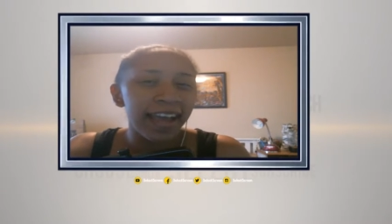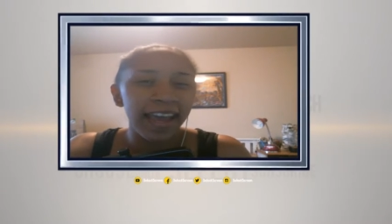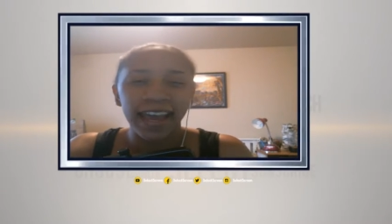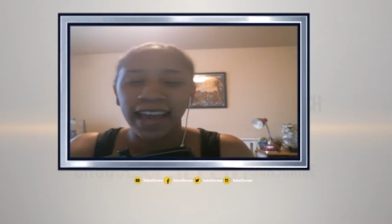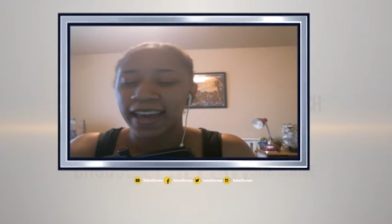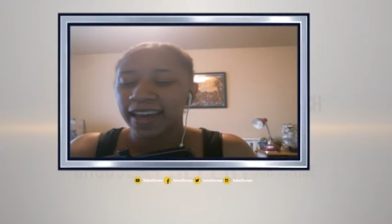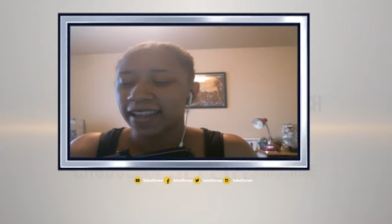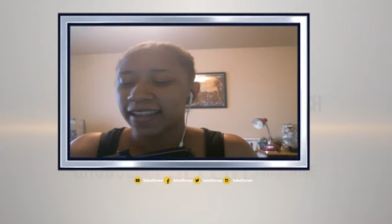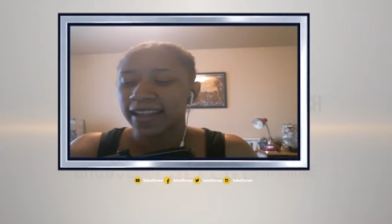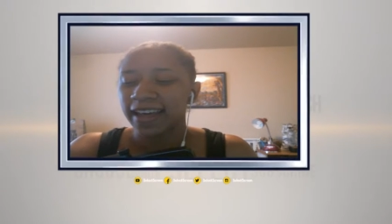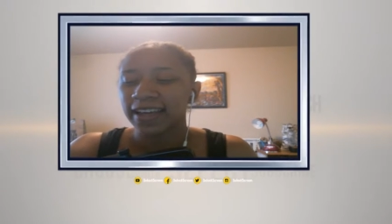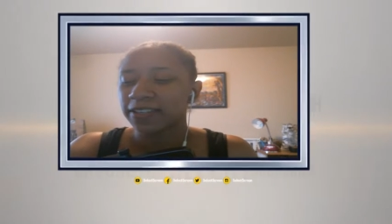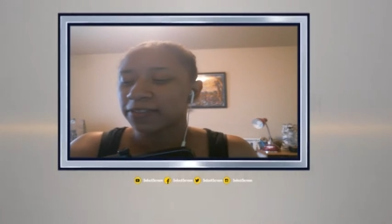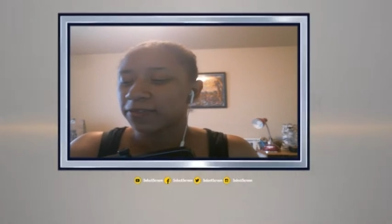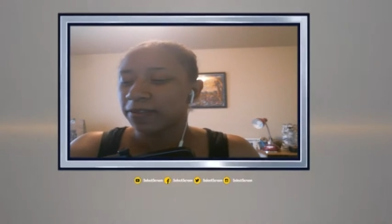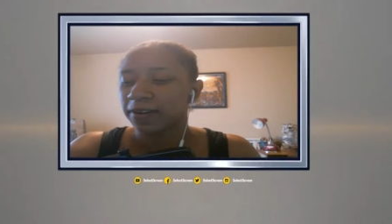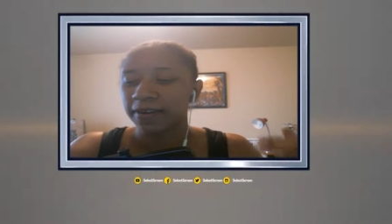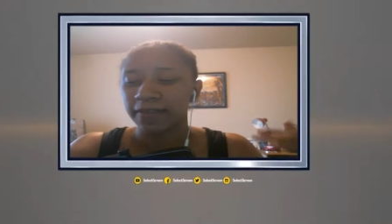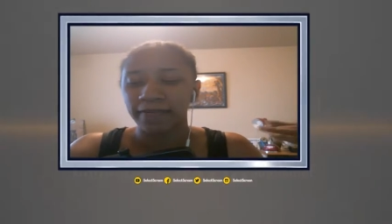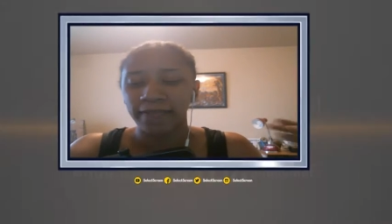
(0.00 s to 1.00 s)
and that's
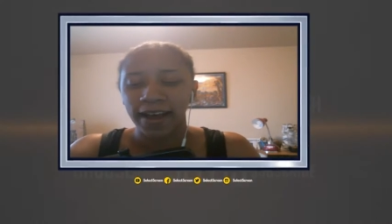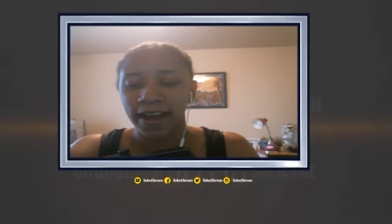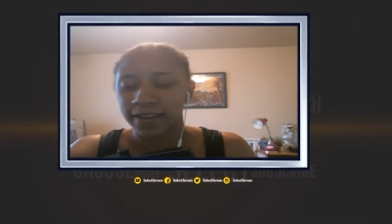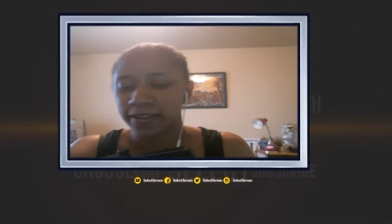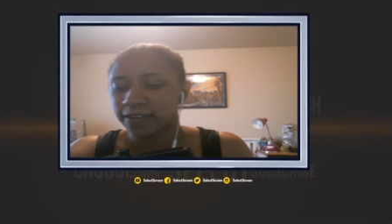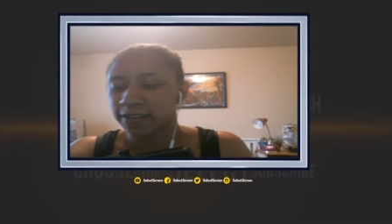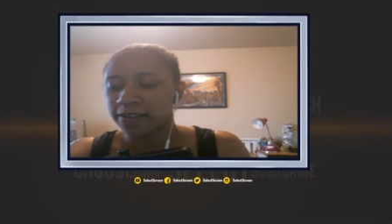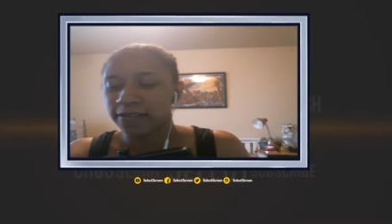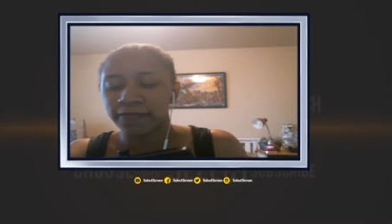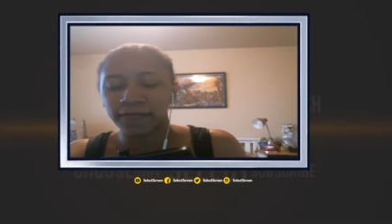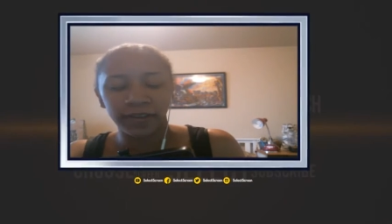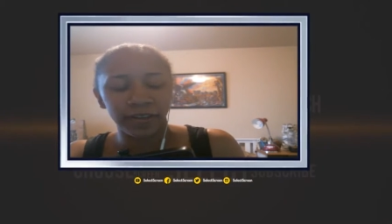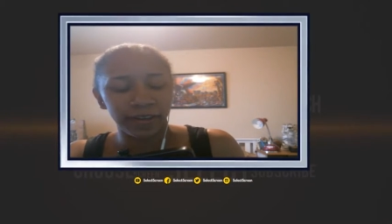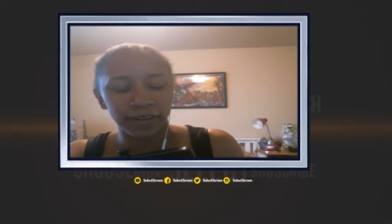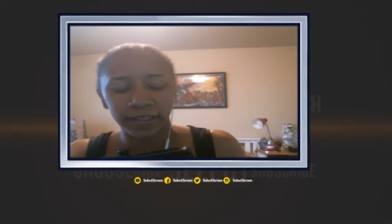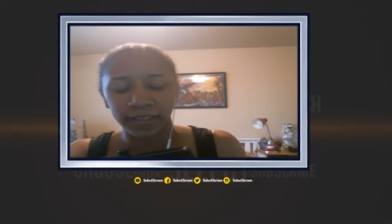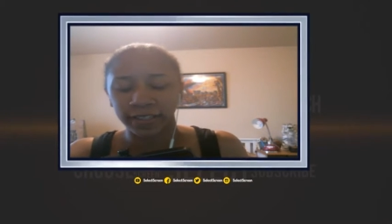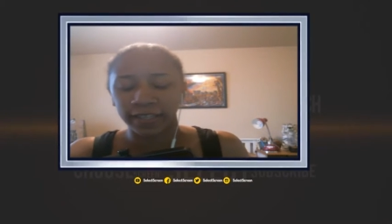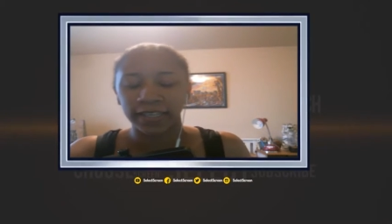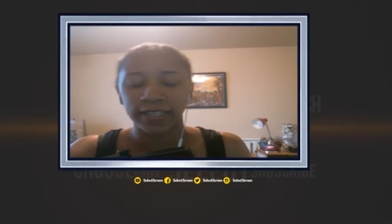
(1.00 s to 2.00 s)
what Fast and the
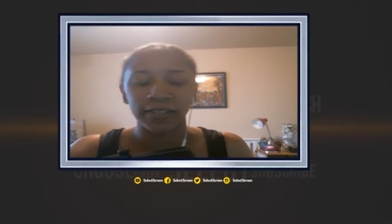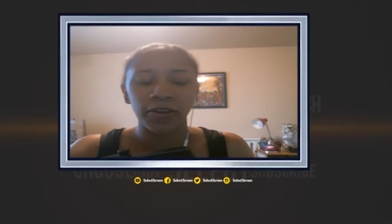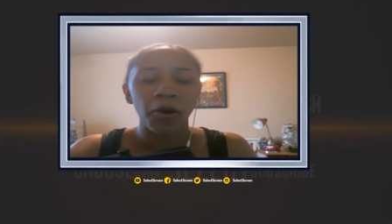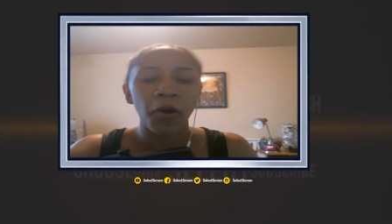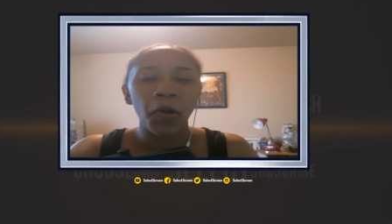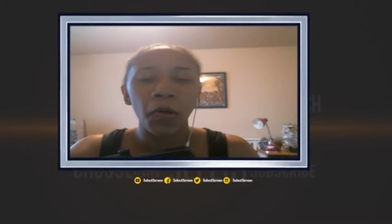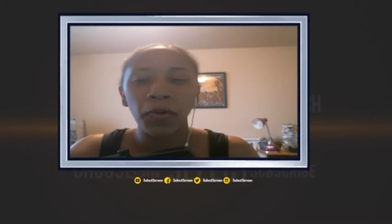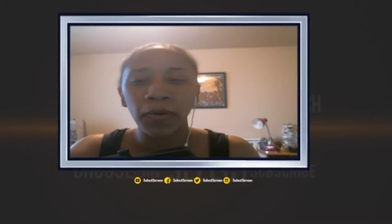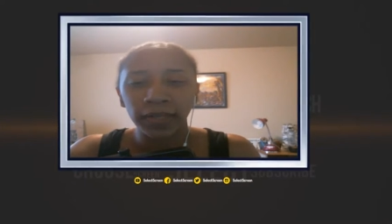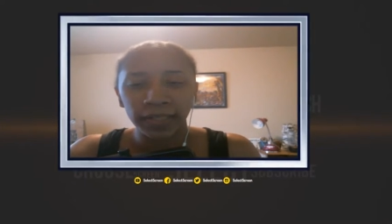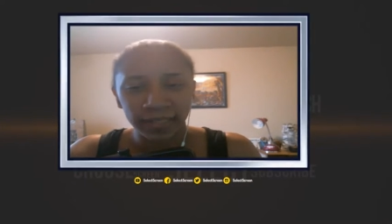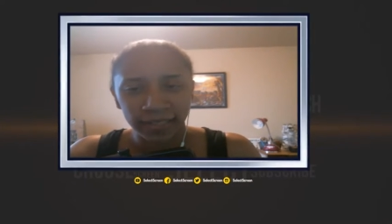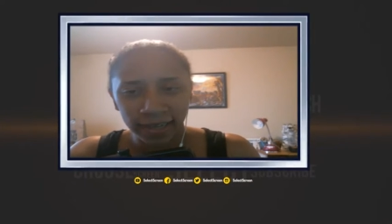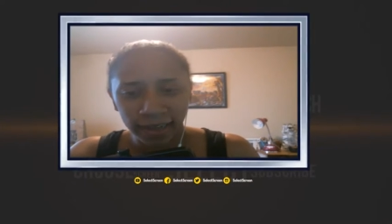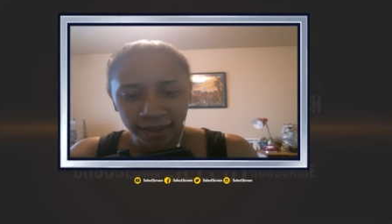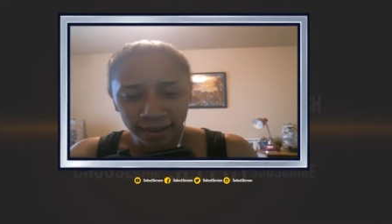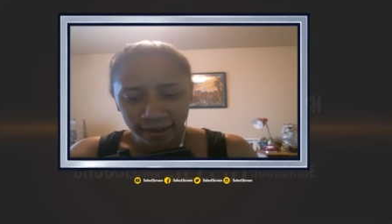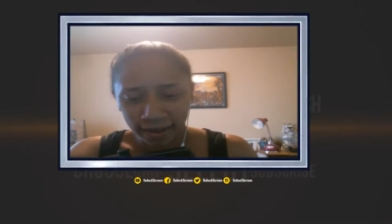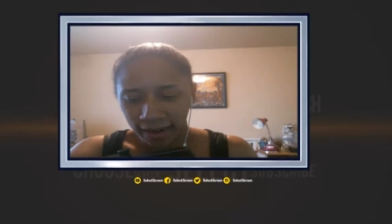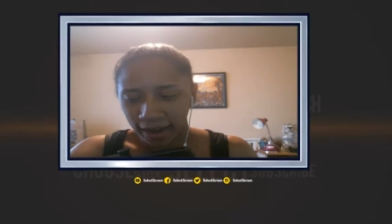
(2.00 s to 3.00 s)
Furious has always done,